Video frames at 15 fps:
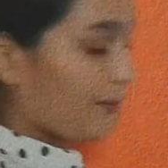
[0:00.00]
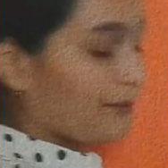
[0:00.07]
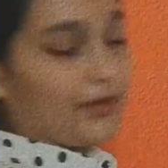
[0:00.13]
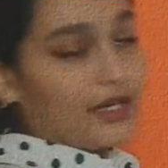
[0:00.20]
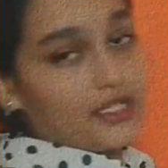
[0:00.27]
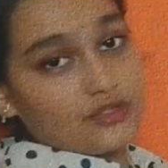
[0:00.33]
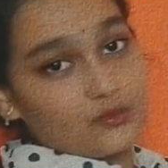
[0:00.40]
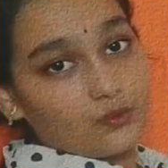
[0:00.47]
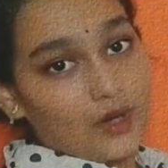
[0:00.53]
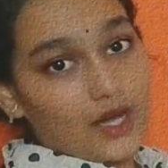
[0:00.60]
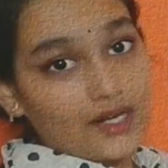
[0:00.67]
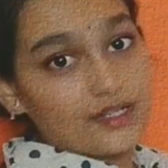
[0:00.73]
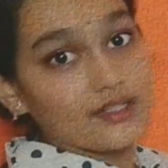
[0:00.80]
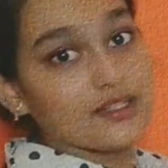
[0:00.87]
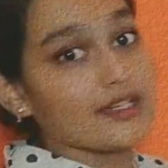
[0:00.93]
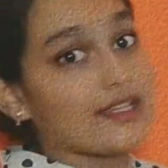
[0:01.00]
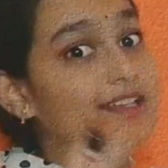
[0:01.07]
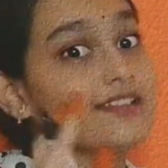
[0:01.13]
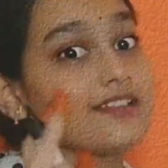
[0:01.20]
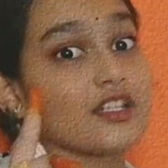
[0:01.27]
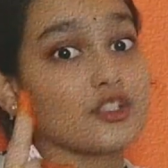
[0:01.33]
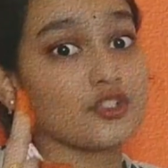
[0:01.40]
plus 1
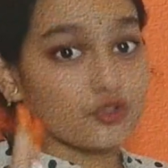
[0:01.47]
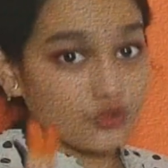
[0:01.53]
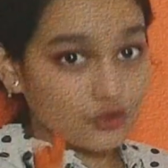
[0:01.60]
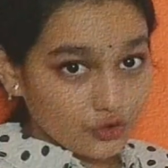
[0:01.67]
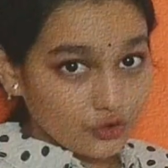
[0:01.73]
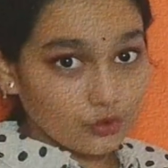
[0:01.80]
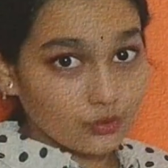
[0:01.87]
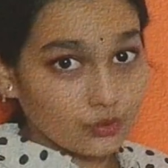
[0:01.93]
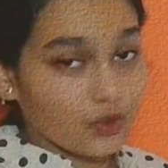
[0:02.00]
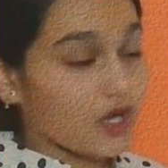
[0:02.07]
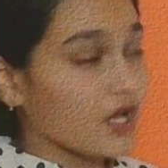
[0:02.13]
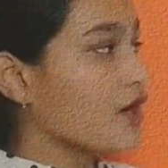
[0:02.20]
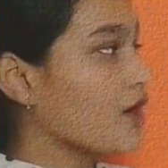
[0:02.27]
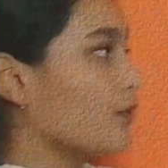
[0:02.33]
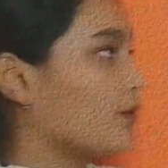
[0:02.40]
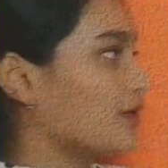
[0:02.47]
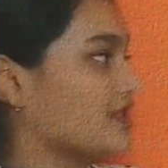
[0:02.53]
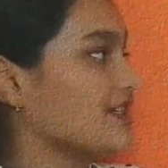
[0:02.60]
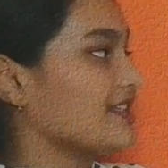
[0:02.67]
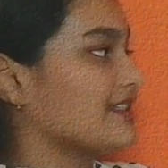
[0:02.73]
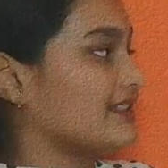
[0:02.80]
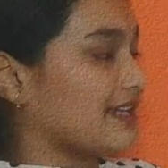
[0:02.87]
is 2, which is
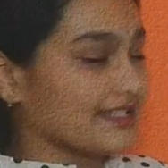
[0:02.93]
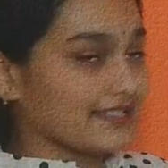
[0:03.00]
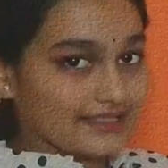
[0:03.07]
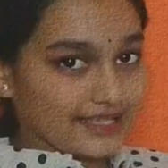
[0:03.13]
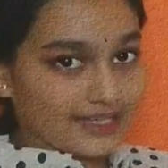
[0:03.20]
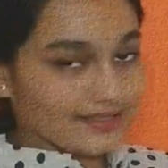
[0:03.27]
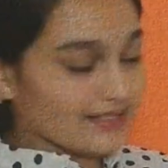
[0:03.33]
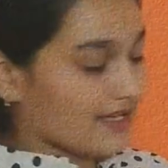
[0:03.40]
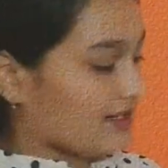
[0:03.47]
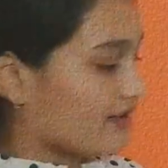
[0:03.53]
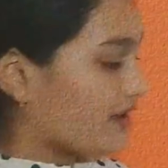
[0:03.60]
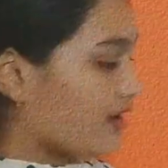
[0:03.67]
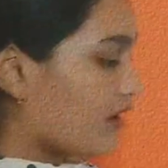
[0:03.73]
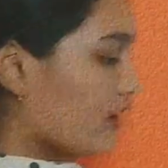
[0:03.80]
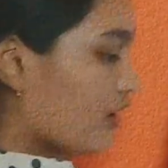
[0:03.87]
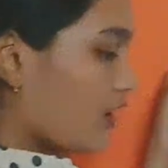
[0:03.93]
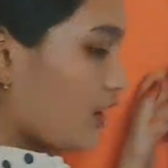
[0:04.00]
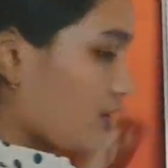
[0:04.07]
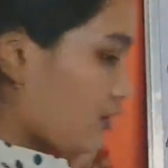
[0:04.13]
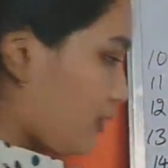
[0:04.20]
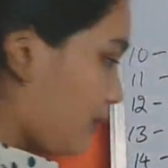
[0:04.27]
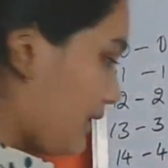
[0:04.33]
less than 10.
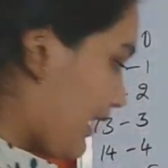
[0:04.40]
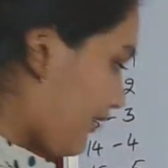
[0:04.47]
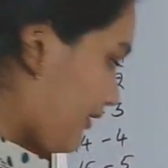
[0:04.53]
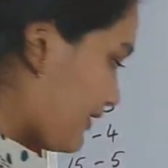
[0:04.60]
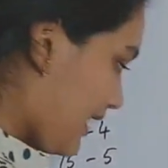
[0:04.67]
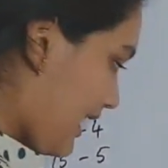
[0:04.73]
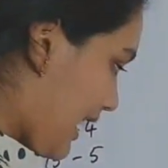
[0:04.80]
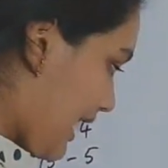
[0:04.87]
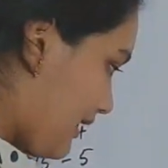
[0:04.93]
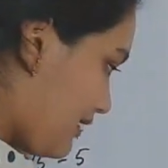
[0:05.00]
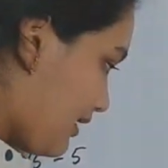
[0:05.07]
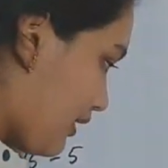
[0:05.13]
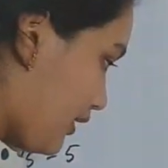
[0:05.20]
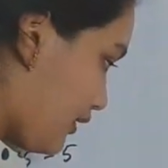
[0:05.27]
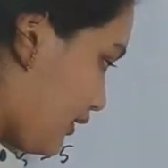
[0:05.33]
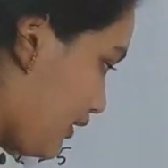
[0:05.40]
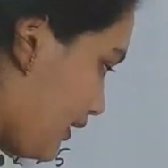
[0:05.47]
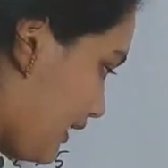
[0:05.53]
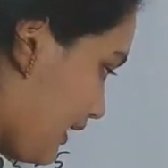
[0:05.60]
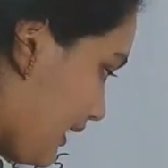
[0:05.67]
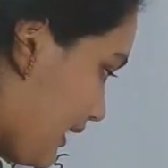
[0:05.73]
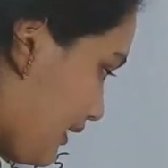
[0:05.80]
So we have to add
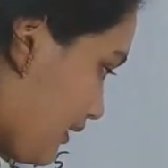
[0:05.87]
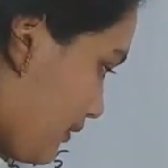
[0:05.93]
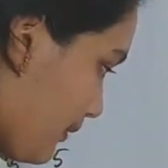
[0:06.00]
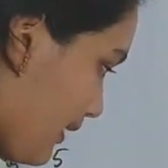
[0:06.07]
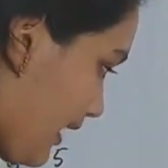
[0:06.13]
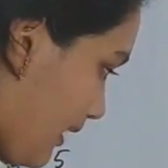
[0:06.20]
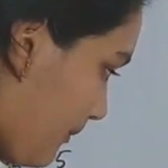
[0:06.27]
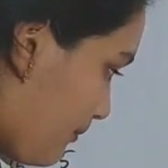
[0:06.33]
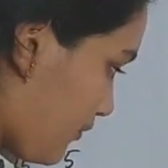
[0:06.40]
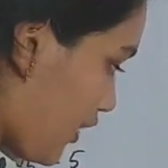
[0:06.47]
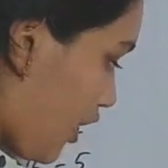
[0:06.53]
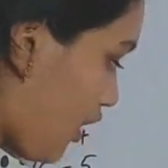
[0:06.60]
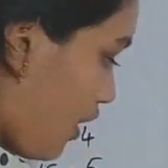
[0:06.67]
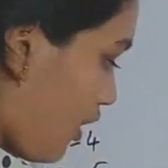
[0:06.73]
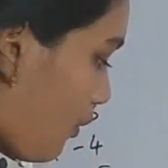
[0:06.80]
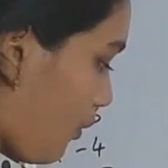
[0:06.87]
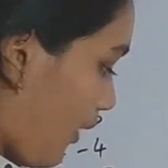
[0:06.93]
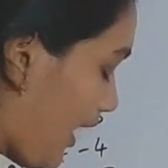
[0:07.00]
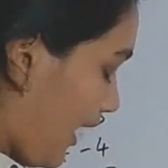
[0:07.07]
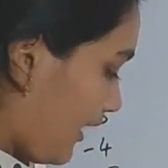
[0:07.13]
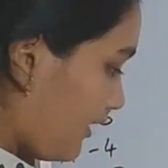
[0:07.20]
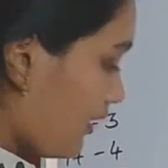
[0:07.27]
3 as well.
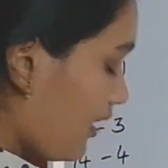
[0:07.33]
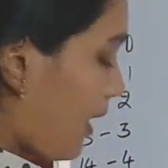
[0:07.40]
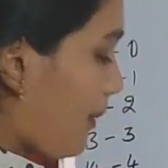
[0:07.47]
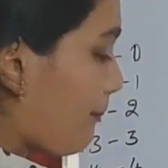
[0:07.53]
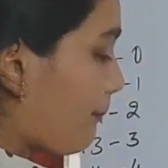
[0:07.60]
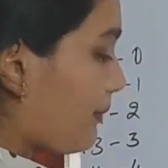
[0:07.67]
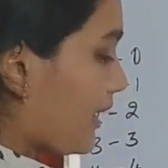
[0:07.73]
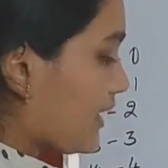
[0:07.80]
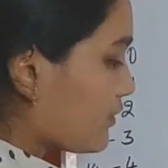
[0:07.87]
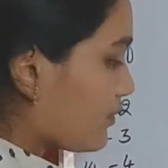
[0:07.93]
1 plus